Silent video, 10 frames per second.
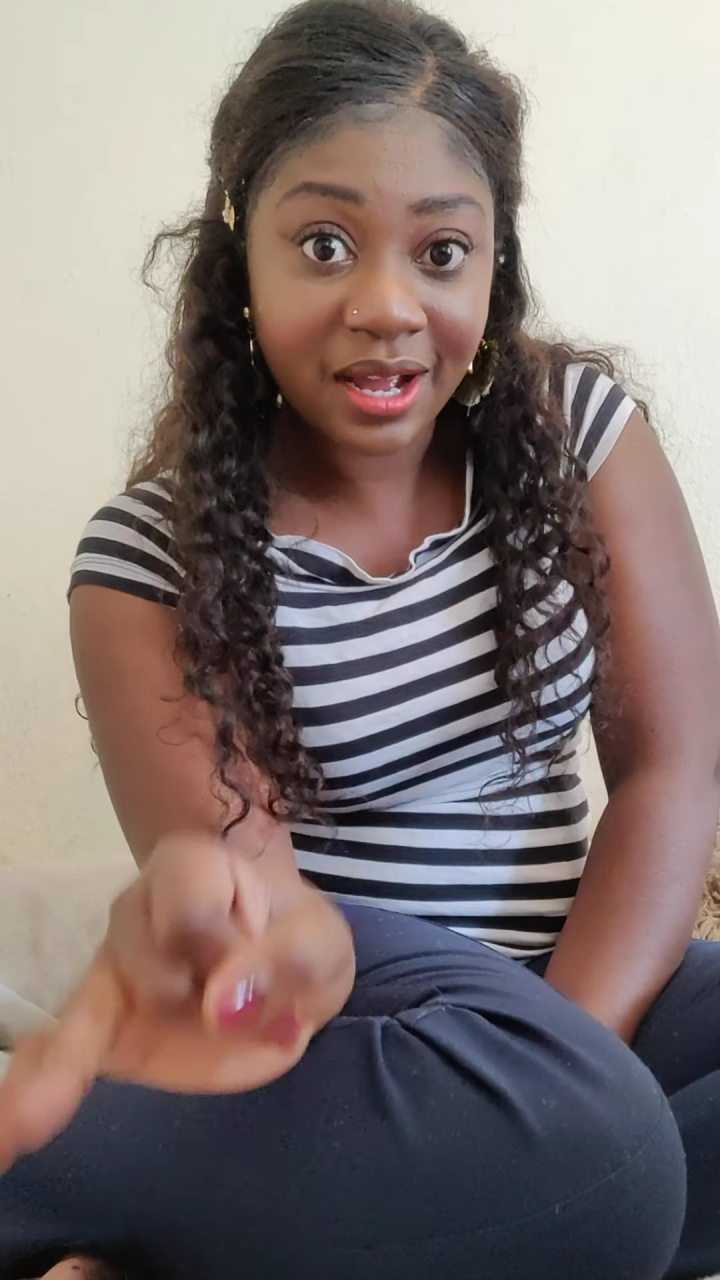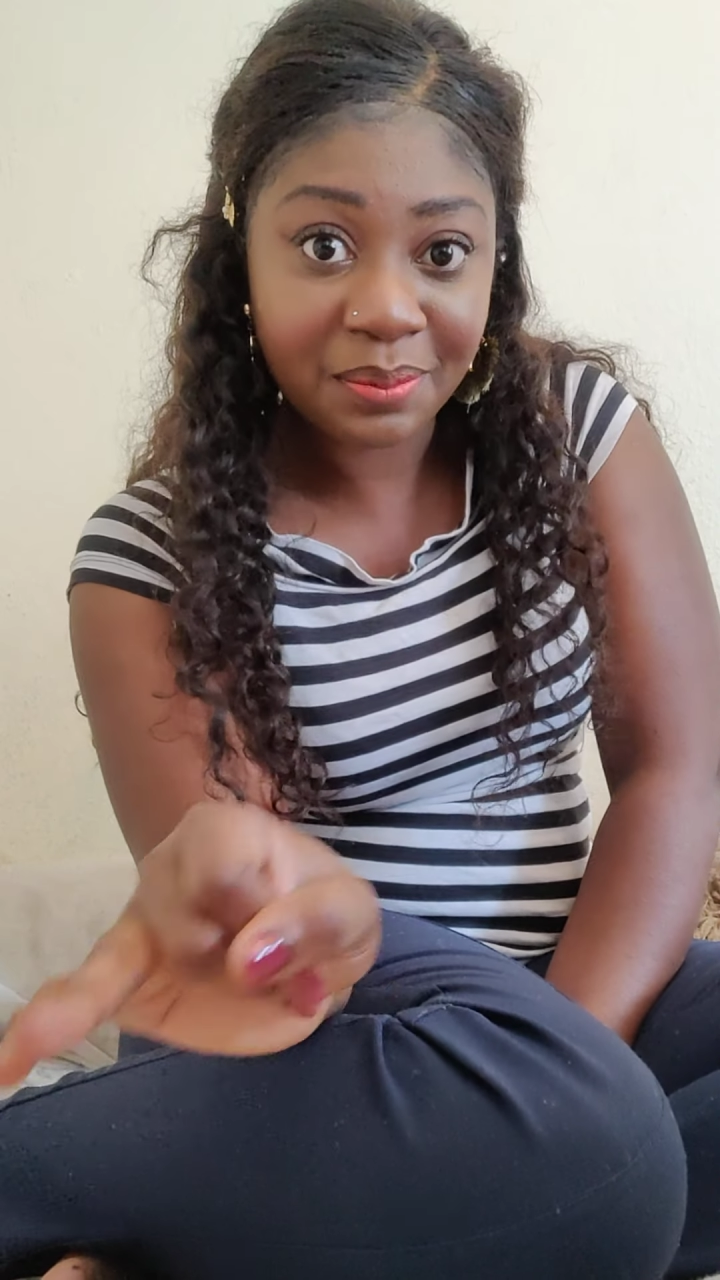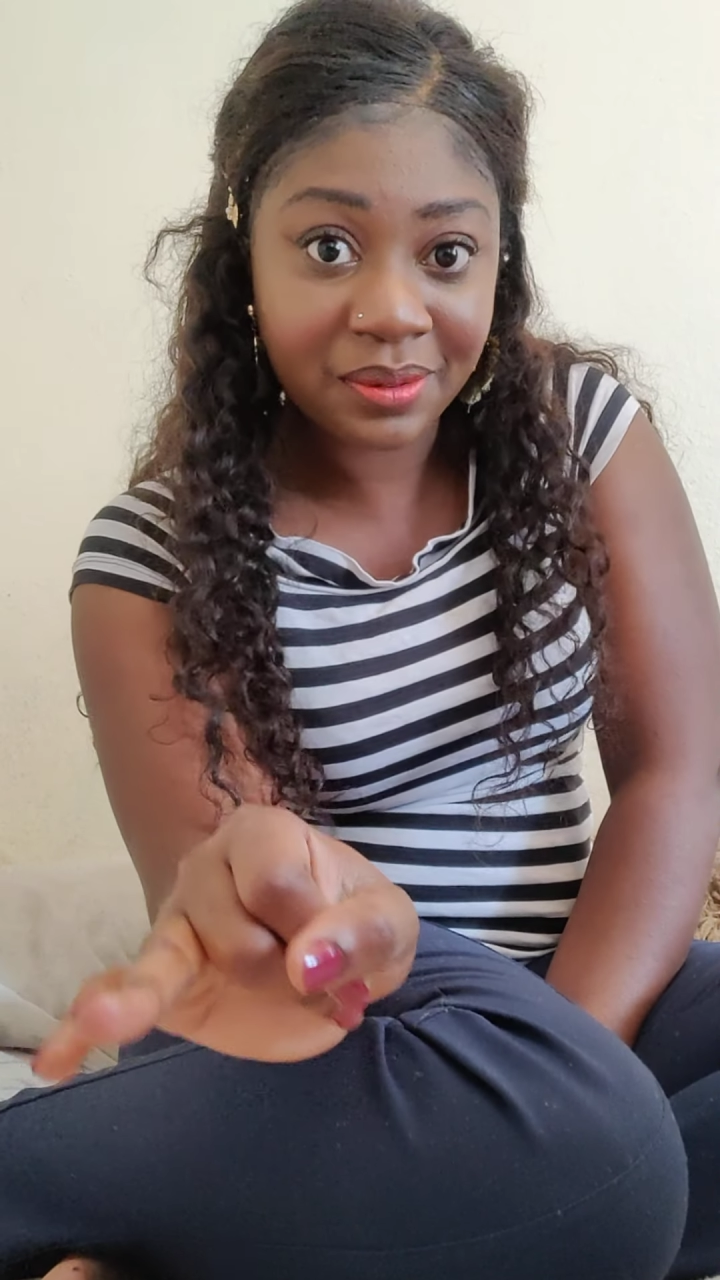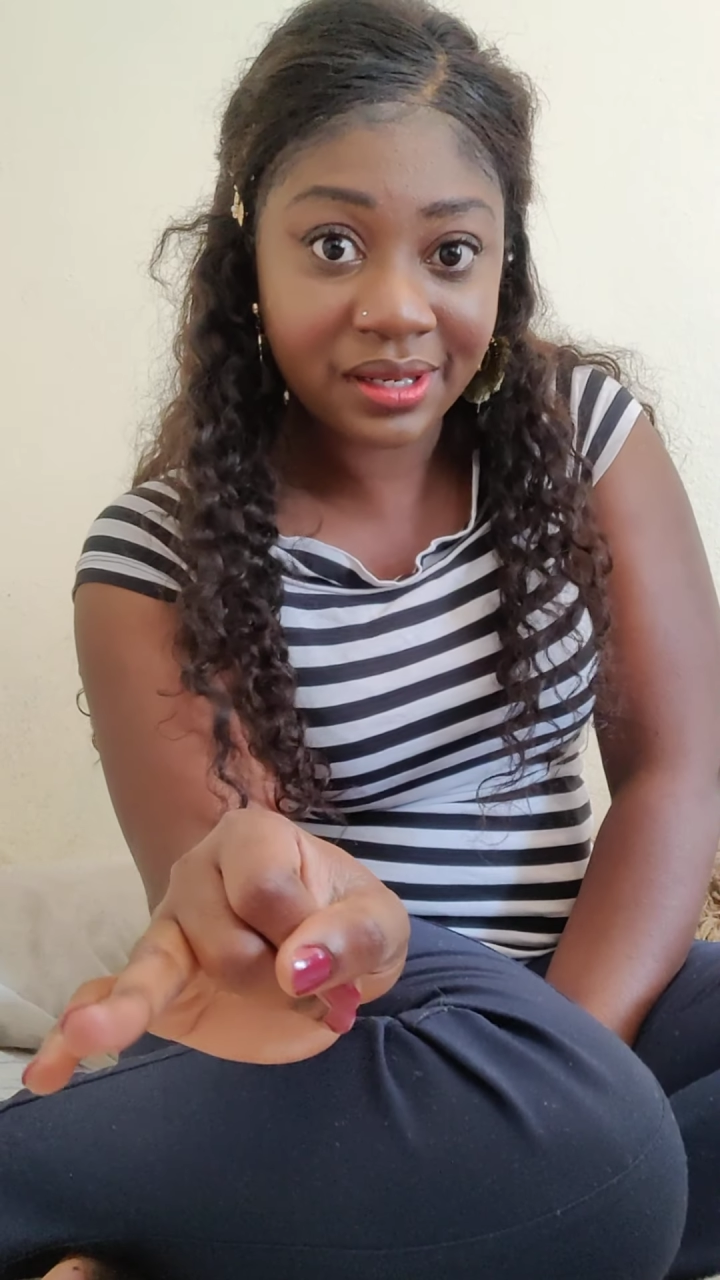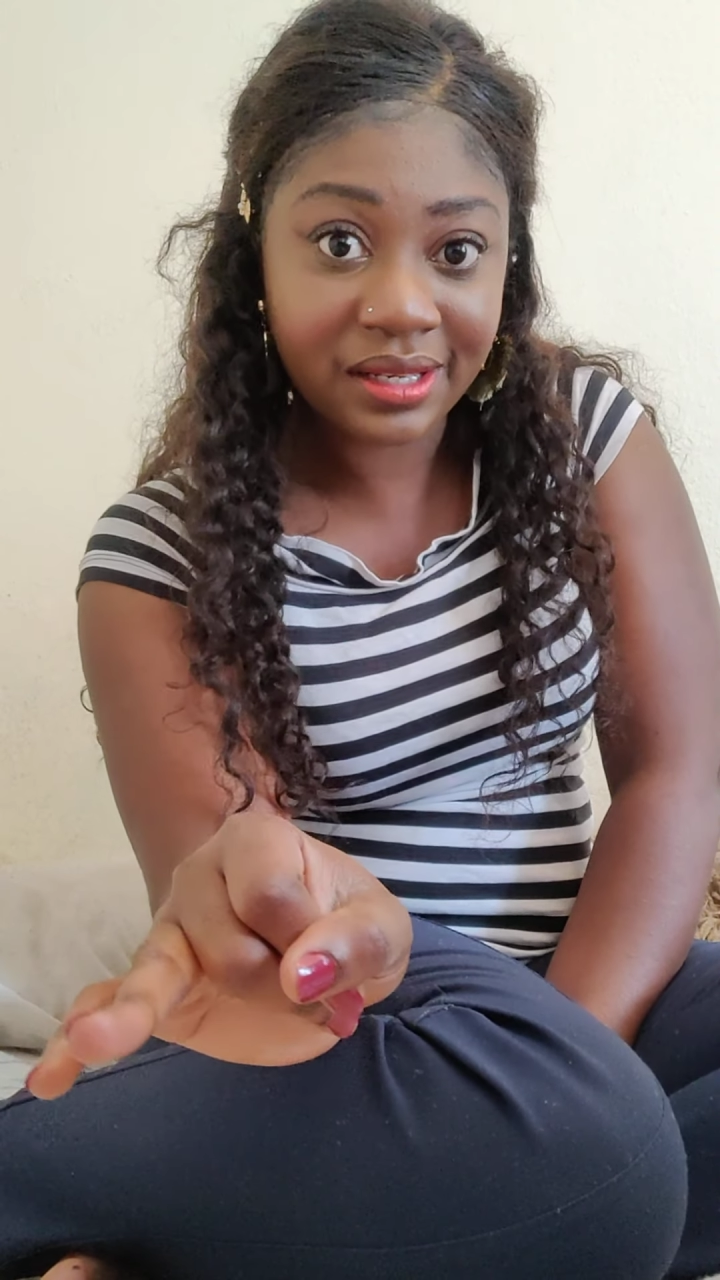
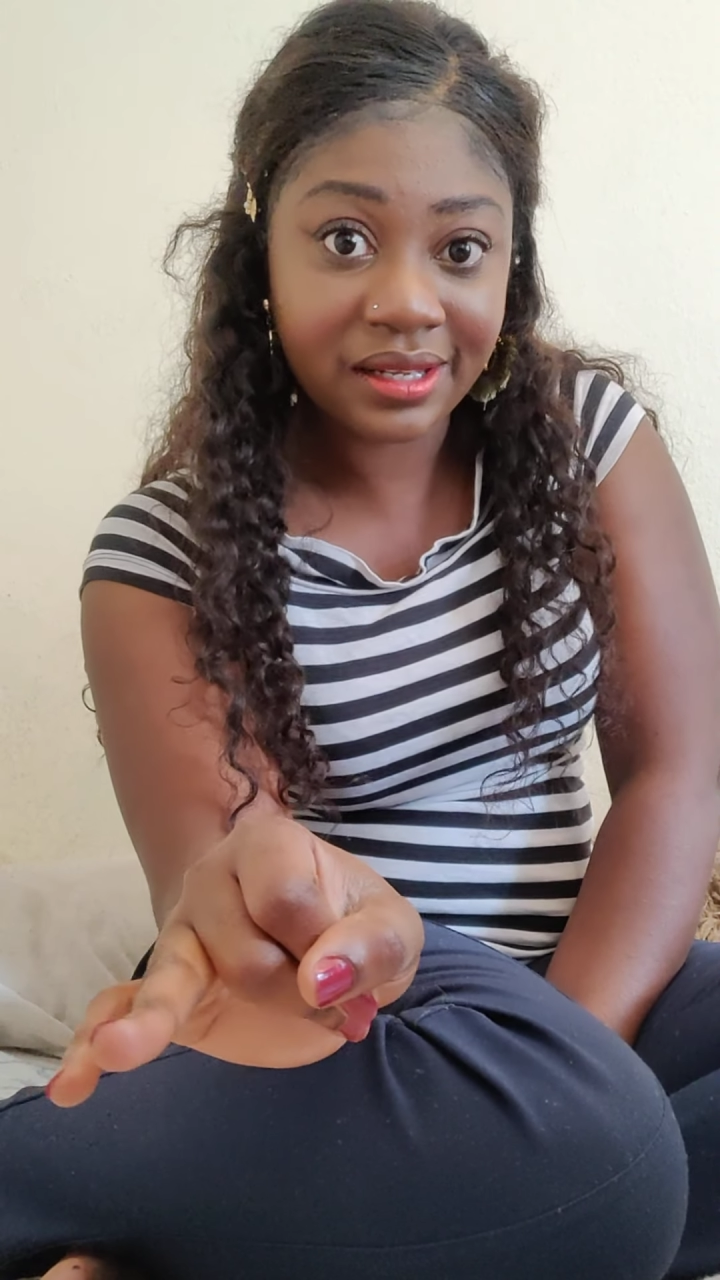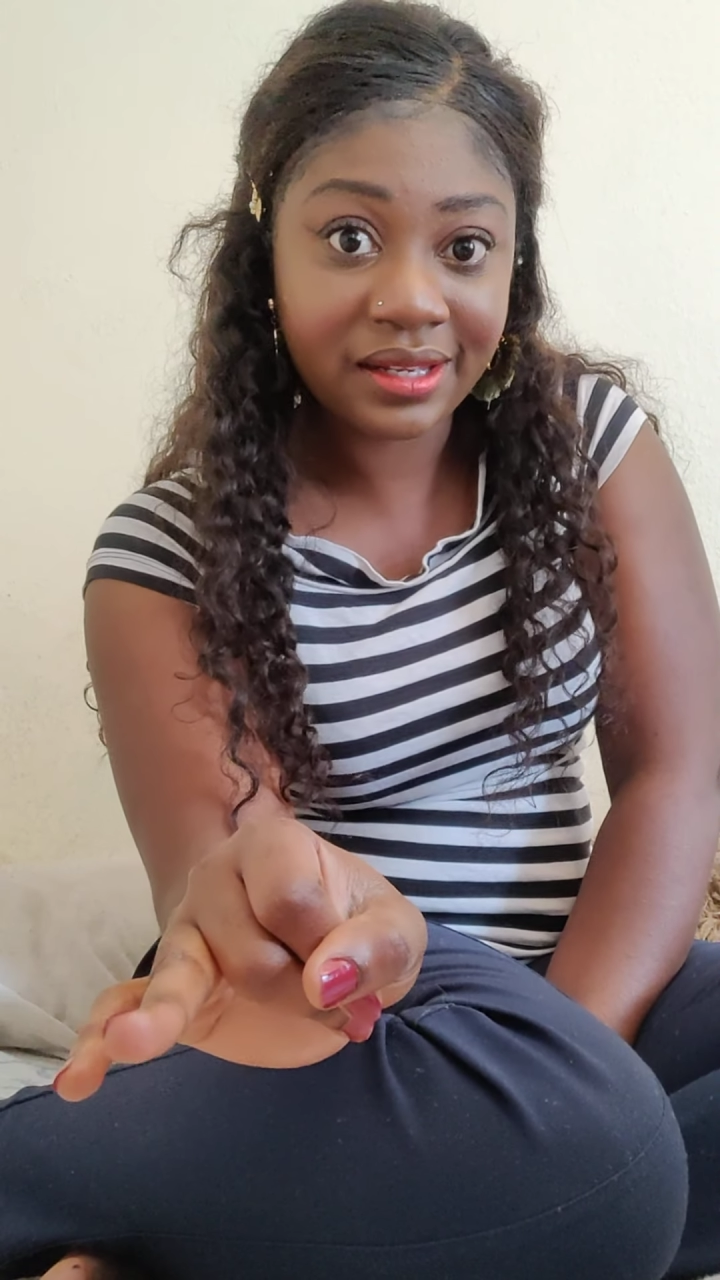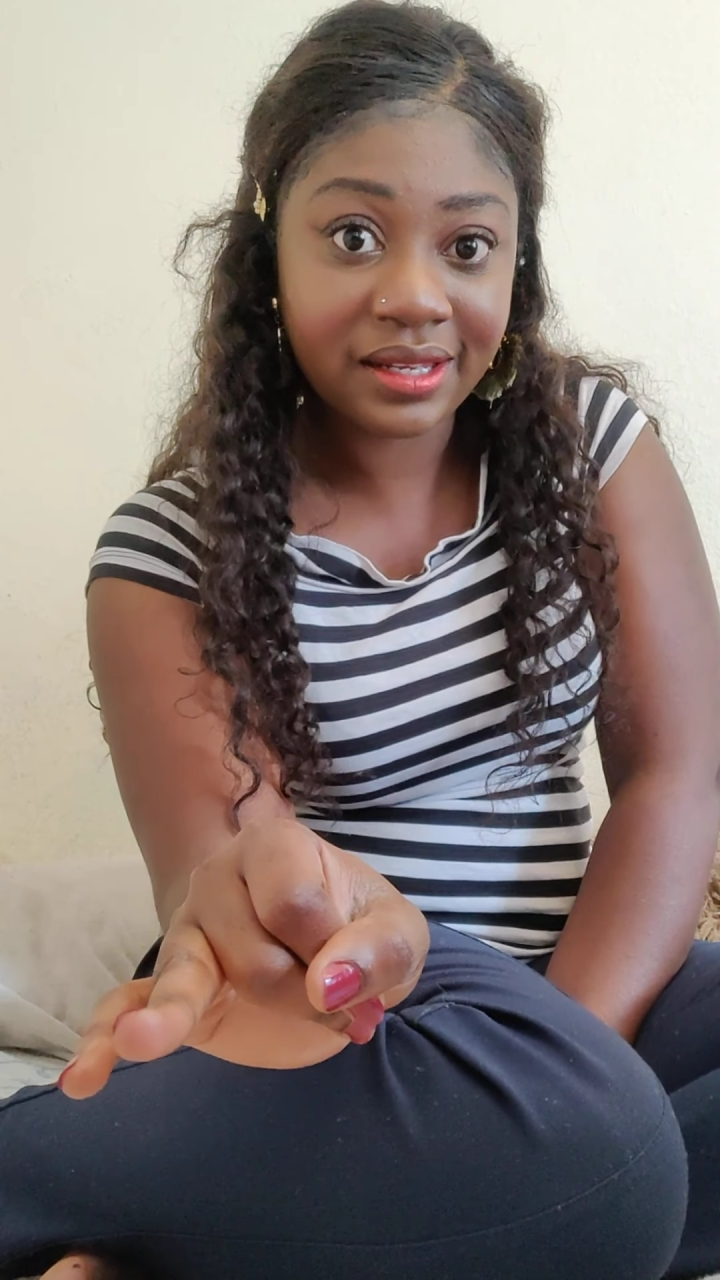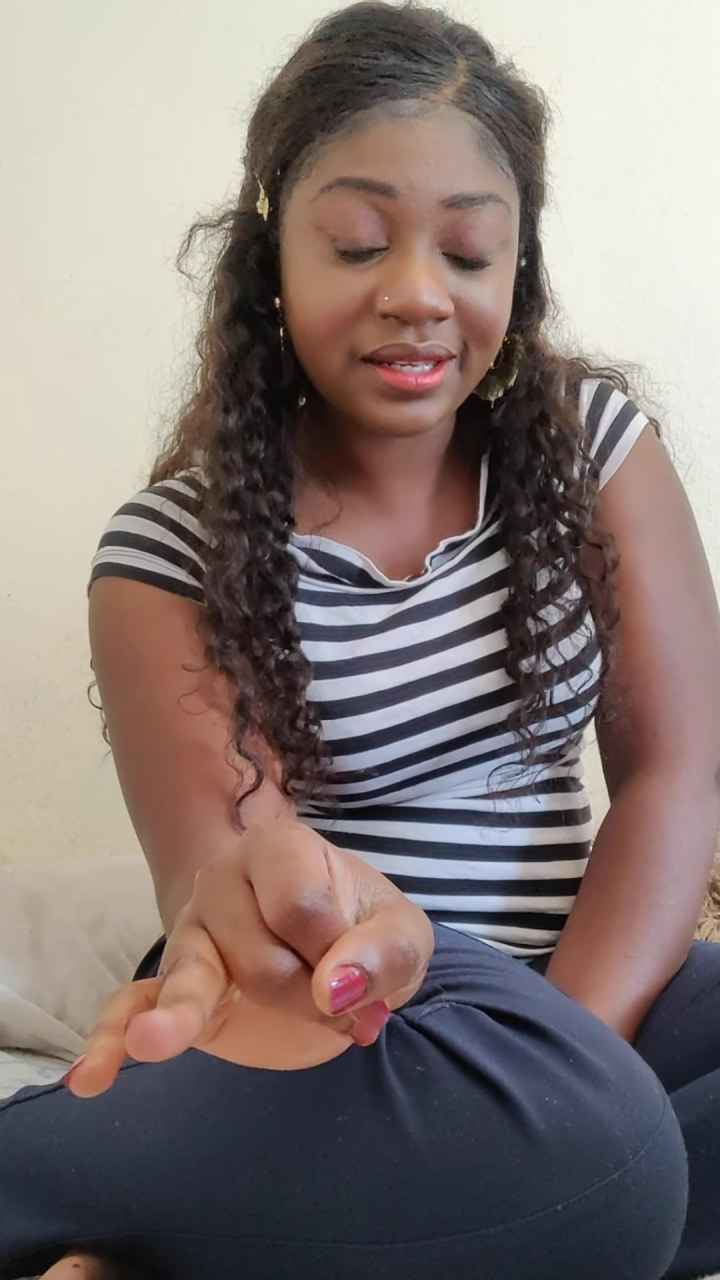happily